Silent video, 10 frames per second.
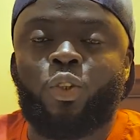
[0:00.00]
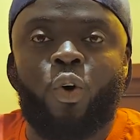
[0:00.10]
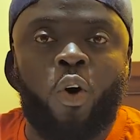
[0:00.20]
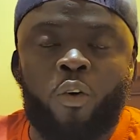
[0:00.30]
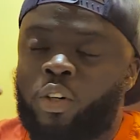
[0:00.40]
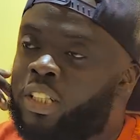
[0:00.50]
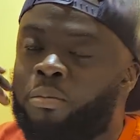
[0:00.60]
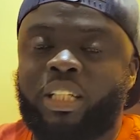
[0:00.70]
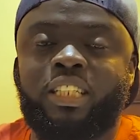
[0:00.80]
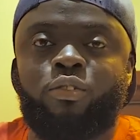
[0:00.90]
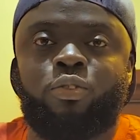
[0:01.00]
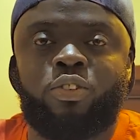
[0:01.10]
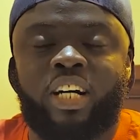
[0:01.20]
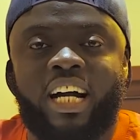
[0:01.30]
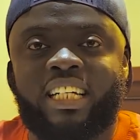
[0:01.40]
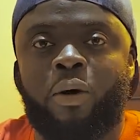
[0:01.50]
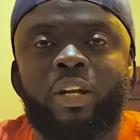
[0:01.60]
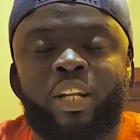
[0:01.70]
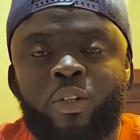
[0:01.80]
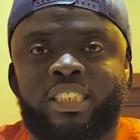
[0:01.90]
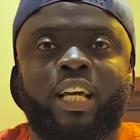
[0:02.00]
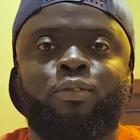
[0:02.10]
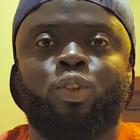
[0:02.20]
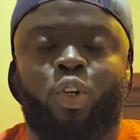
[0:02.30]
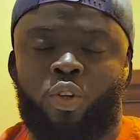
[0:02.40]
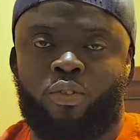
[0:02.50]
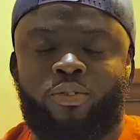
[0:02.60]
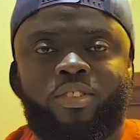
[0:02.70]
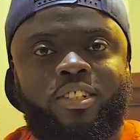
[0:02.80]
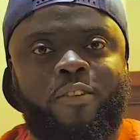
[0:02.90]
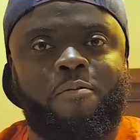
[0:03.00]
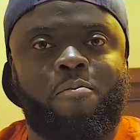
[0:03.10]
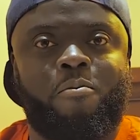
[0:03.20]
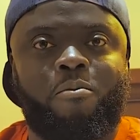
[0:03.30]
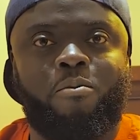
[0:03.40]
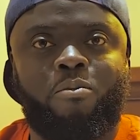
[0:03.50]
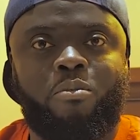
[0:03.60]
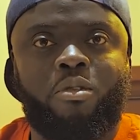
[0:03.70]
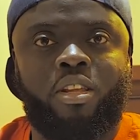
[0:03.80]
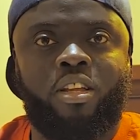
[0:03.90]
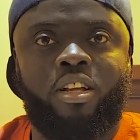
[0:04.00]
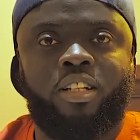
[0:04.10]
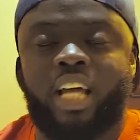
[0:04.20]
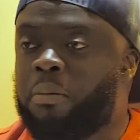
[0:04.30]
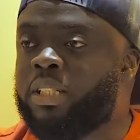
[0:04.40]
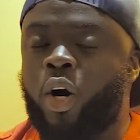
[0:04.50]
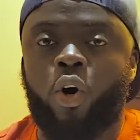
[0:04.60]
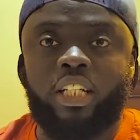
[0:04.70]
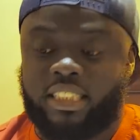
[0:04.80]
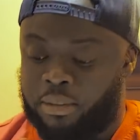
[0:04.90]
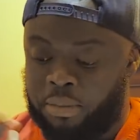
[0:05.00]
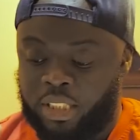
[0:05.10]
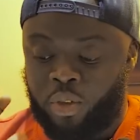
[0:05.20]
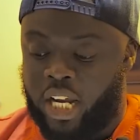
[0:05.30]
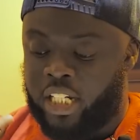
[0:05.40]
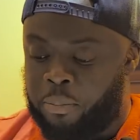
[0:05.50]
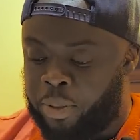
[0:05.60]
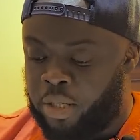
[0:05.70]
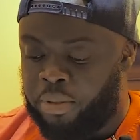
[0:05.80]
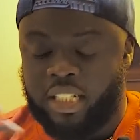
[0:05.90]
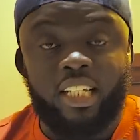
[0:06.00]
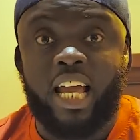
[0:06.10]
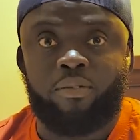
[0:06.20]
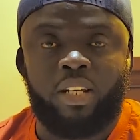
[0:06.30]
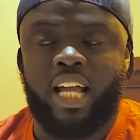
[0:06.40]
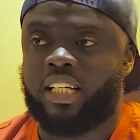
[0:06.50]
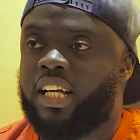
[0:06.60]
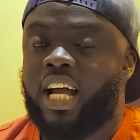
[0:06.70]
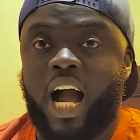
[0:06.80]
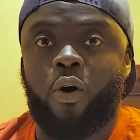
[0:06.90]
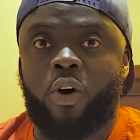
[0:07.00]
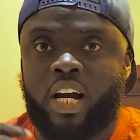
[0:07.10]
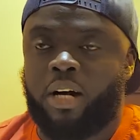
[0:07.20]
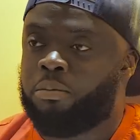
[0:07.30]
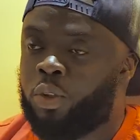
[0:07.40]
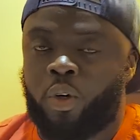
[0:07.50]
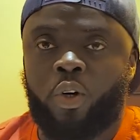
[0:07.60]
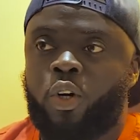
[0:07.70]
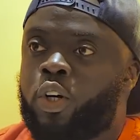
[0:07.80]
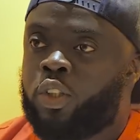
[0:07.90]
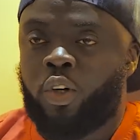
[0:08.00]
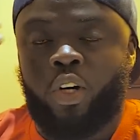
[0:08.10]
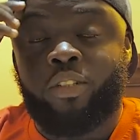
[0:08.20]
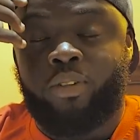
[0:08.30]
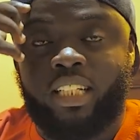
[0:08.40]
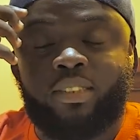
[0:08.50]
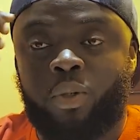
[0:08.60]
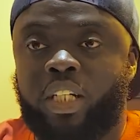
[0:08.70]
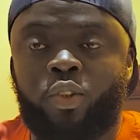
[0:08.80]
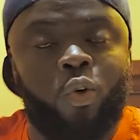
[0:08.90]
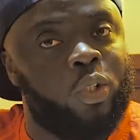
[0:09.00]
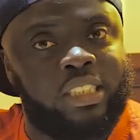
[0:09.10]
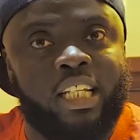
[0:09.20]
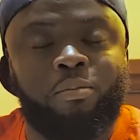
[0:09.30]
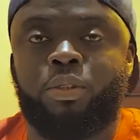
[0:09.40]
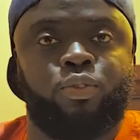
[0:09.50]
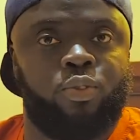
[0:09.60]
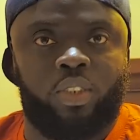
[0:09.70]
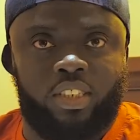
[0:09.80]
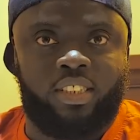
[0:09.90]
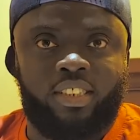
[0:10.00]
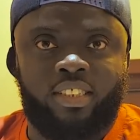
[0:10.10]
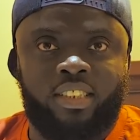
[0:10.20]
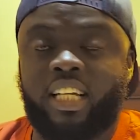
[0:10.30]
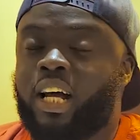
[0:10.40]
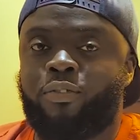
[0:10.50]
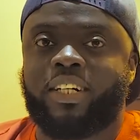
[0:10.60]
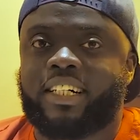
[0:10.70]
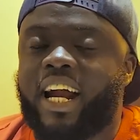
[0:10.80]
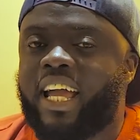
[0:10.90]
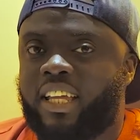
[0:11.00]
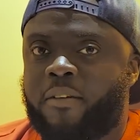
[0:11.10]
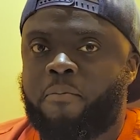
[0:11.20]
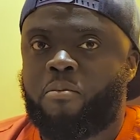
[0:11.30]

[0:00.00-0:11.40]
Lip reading: You go somebody in funeral and that way they don't save you your love. That be the only thing me do, they pay me in life. Like, I go come your event where you know go save me food. Then I feel cry.